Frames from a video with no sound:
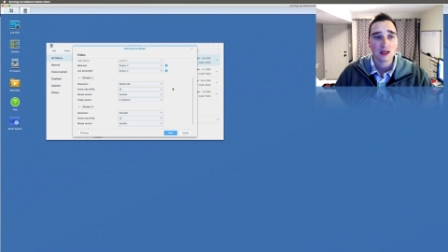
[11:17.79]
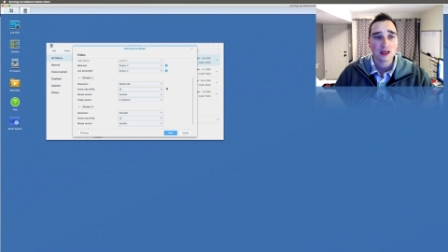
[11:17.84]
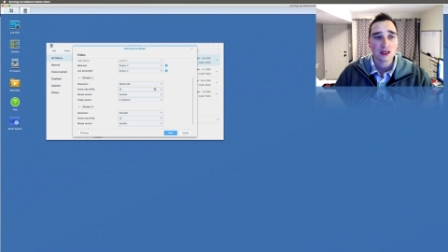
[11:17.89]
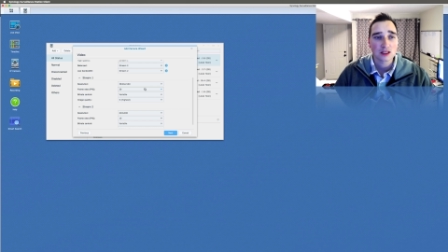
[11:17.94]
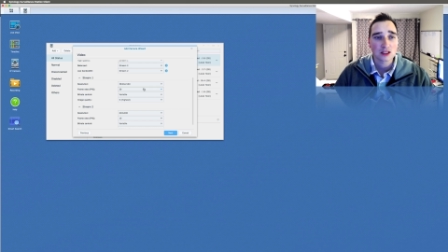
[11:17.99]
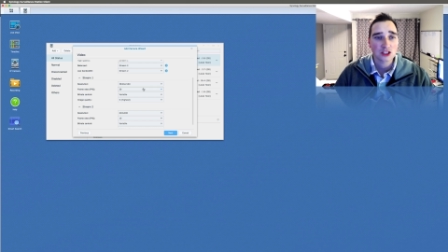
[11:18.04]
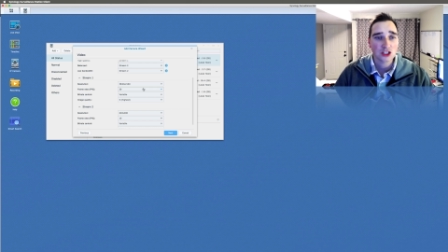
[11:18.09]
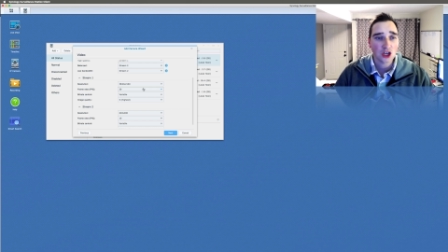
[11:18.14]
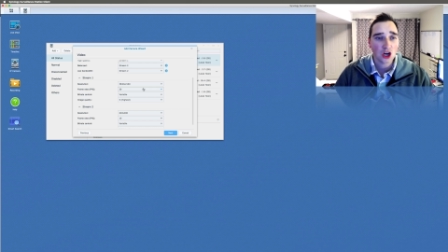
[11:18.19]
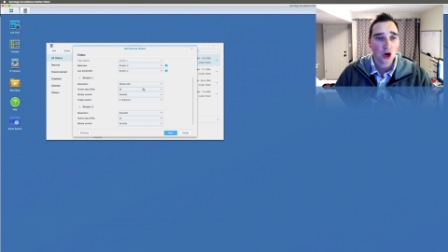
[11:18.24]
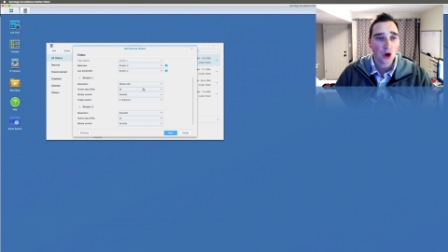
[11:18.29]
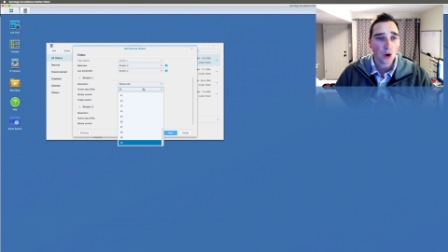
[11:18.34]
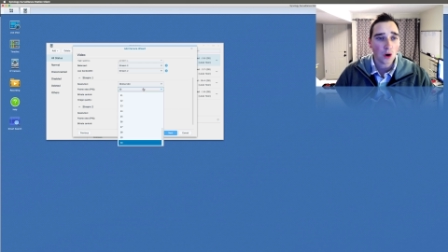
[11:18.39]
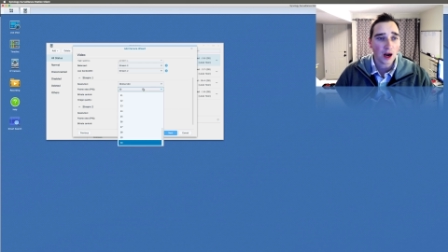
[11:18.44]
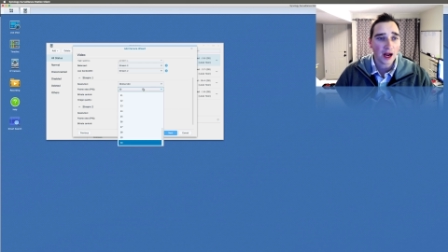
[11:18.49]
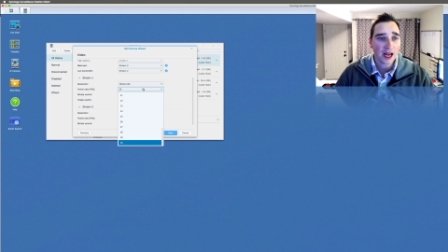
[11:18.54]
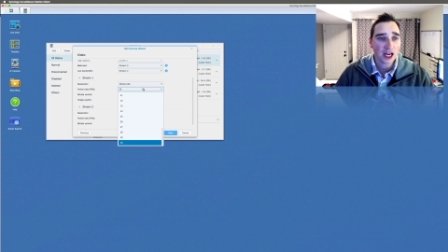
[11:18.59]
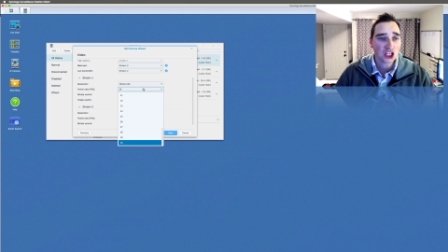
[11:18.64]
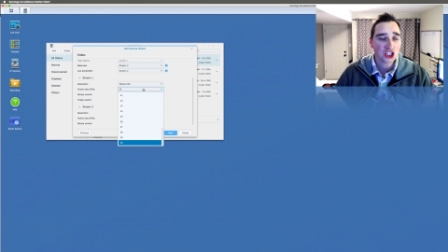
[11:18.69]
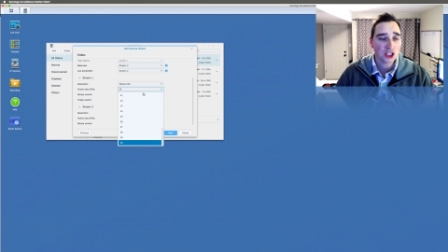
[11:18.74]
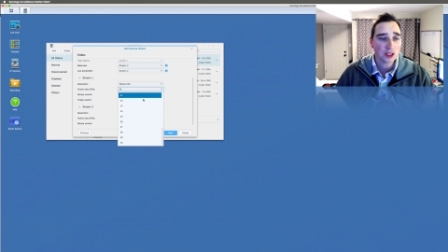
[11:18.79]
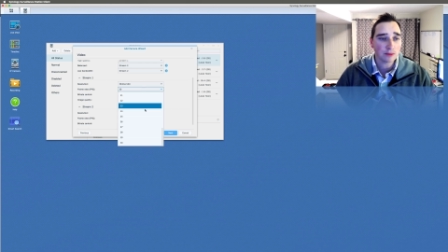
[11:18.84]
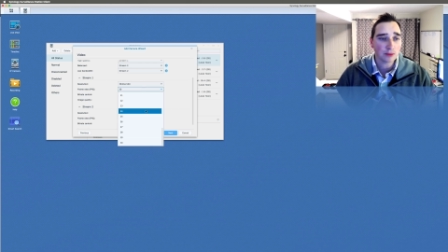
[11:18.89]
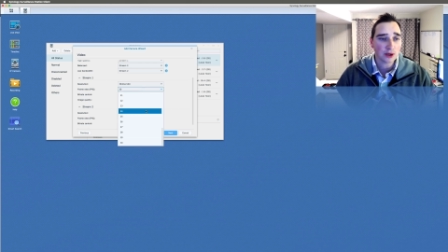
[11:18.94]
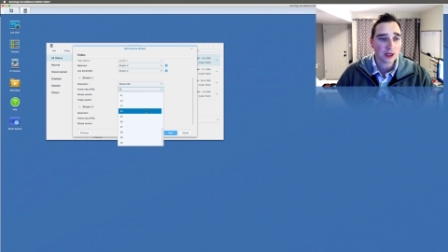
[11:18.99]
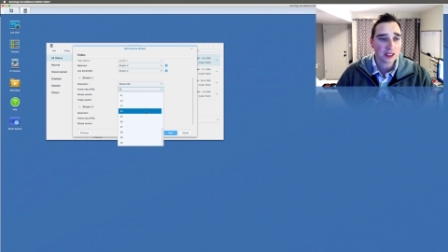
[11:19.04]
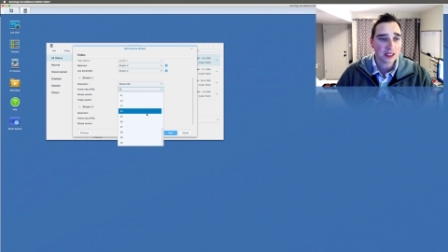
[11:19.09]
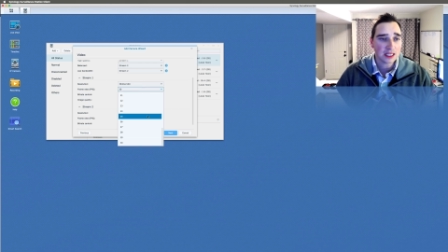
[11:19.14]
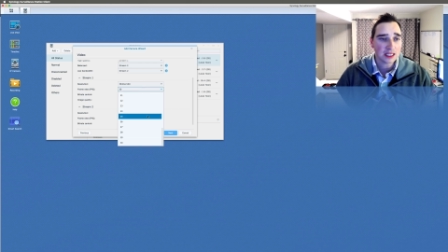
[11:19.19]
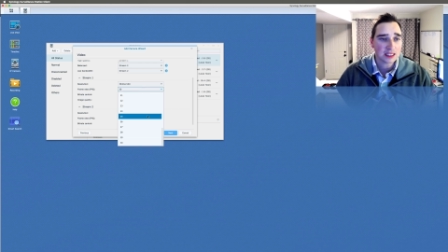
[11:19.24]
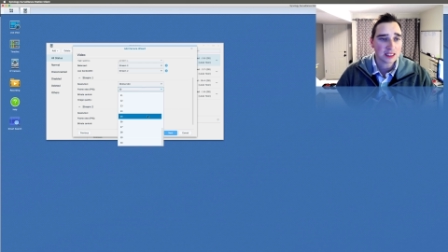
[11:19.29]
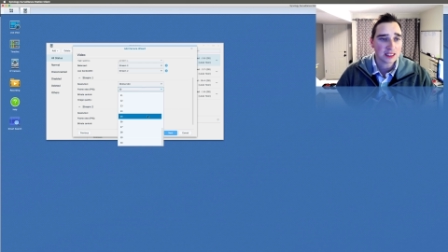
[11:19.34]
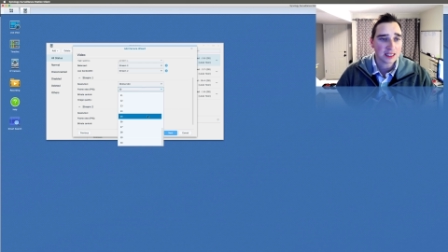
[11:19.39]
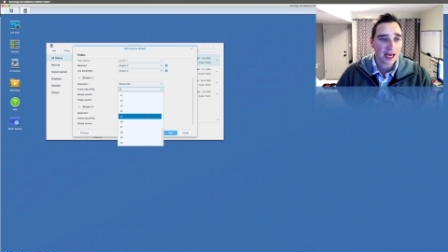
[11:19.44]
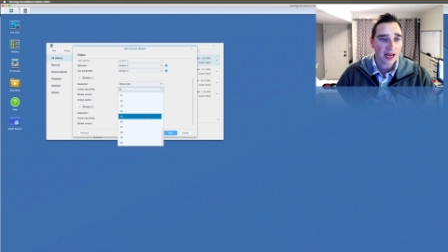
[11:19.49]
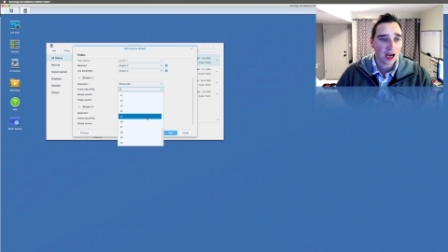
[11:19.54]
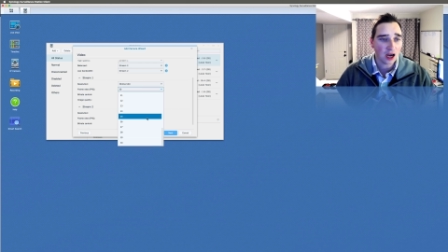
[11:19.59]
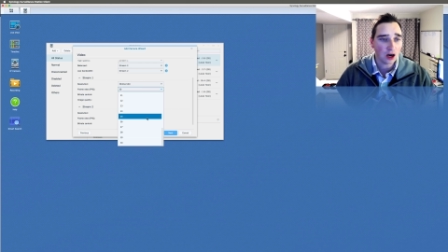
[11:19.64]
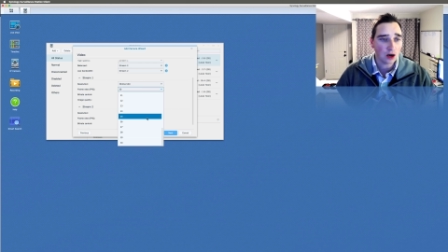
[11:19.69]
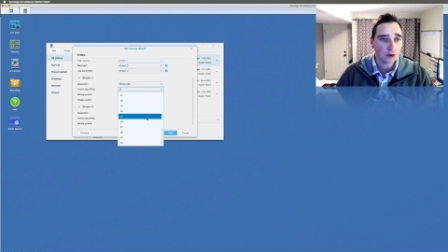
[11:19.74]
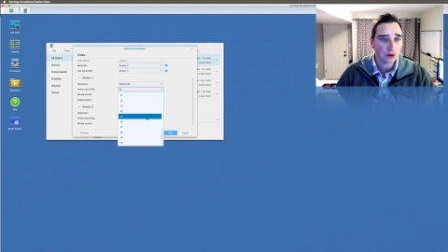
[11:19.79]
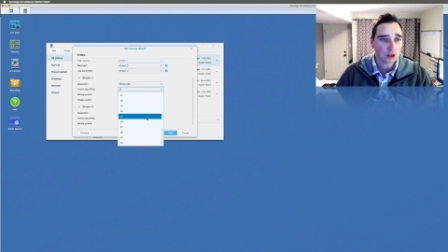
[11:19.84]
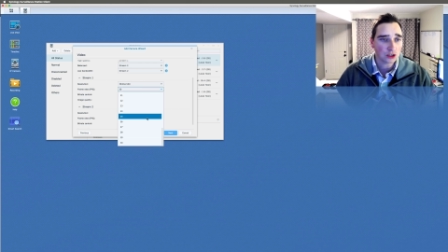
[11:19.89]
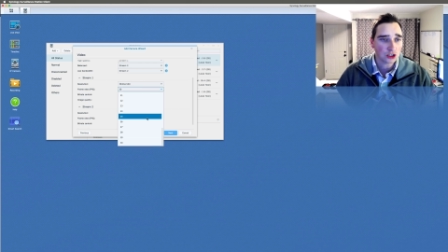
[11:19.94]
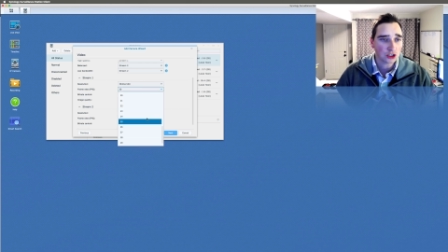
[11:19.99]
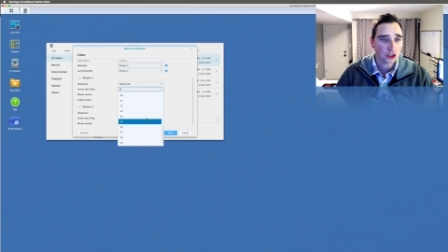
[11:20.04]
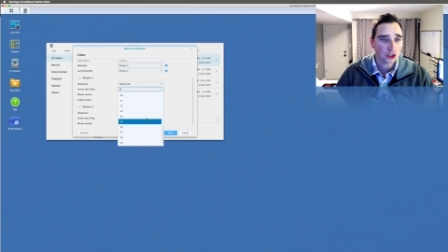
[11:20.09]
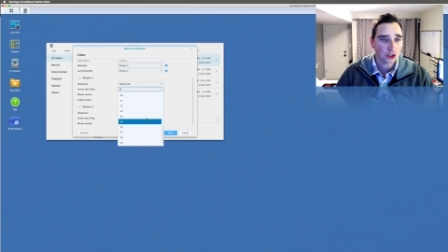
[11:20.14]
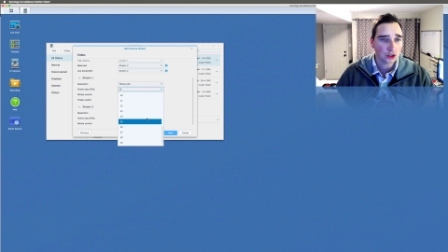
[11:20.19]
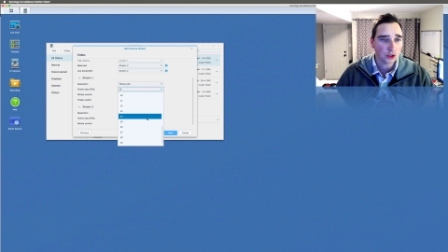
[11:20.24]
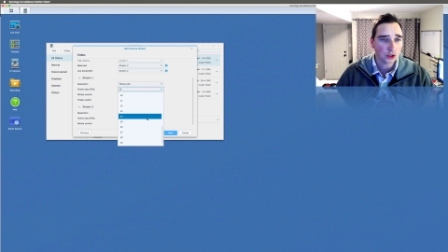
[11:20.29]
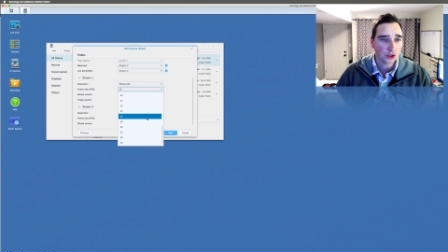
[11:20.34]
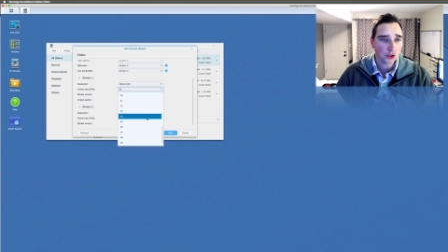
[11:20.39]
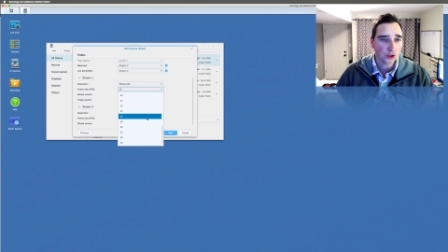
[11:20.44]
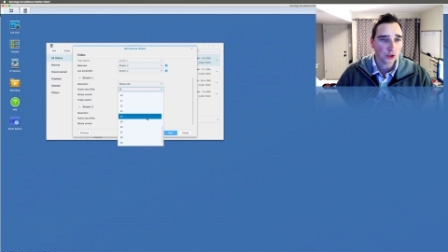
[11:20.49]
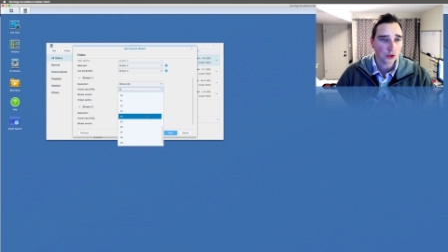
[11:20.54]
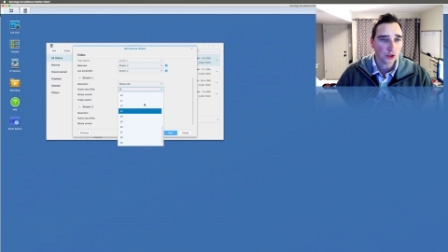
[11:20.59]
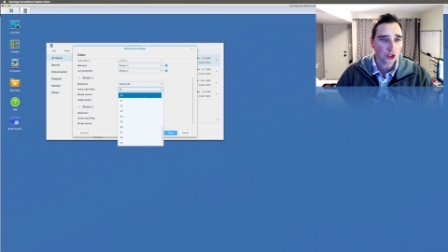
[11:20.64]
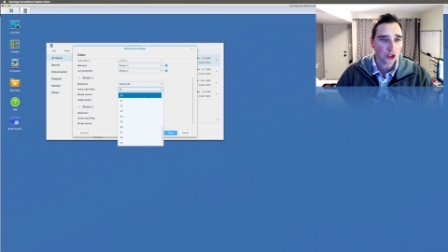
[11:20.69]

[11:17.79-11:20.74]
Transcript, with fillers: So I actually bring these down to